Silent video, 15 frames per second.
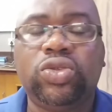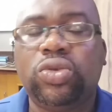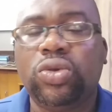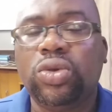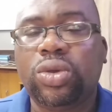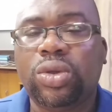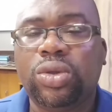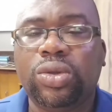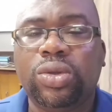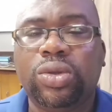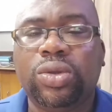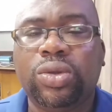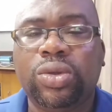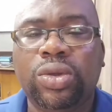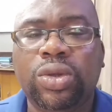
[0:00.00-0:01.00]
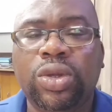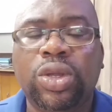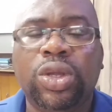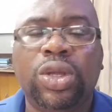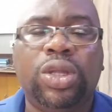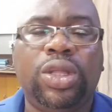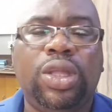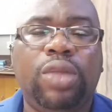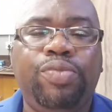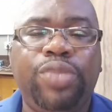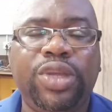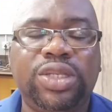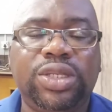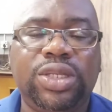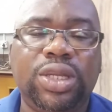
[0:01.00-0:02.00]
stroke, the
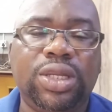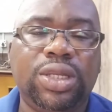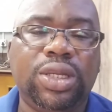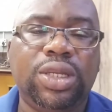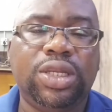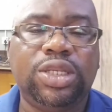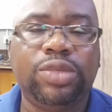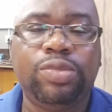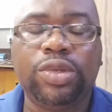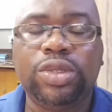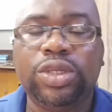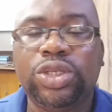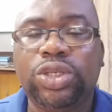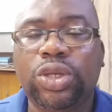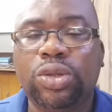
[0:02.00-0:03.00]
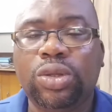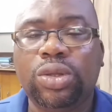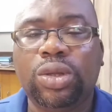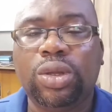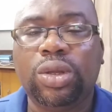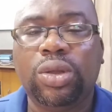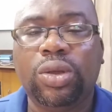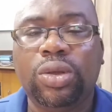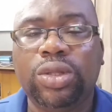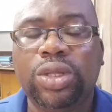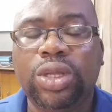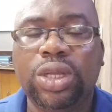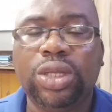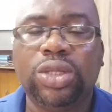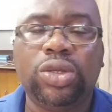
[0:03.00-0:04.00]
piston is positioned
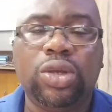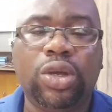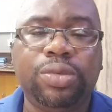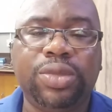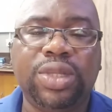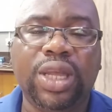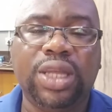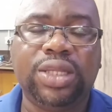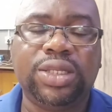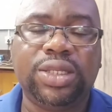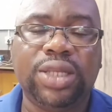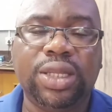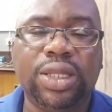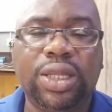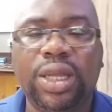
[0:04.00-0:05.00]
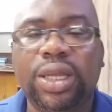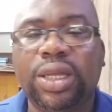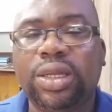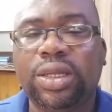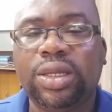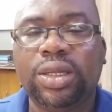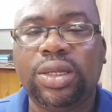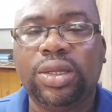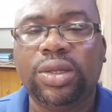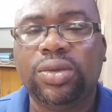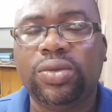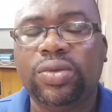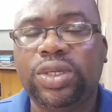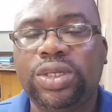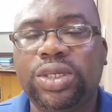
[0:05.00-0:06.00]
on the top dead center,
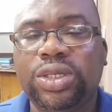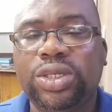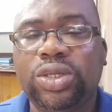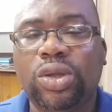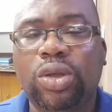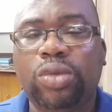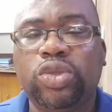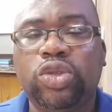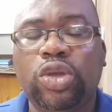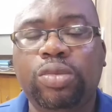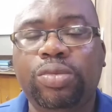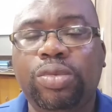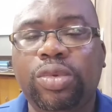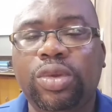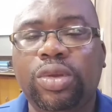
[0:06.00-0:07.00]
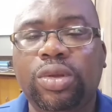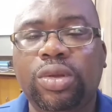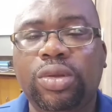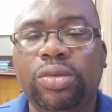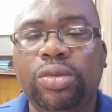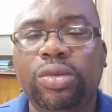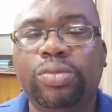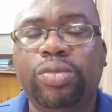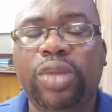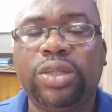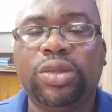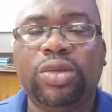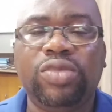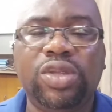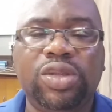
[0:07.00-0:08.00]
which is top
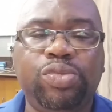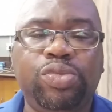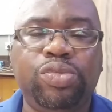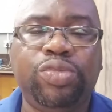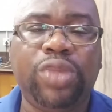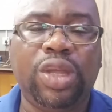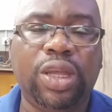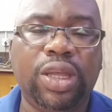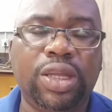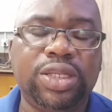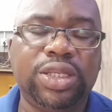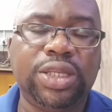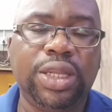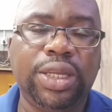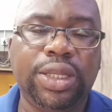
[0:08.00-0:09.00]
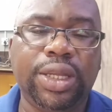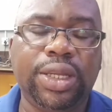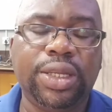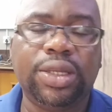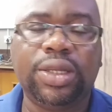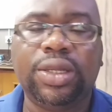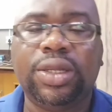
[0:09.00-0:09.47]
part of the cylinder.